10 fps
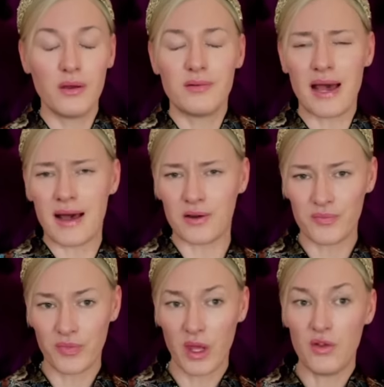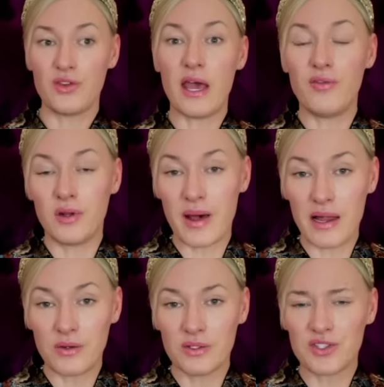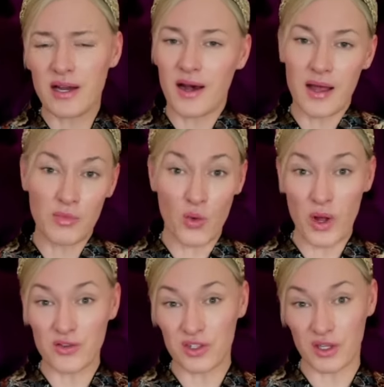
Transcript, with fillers: Now, David Emanuel said, I'm not one to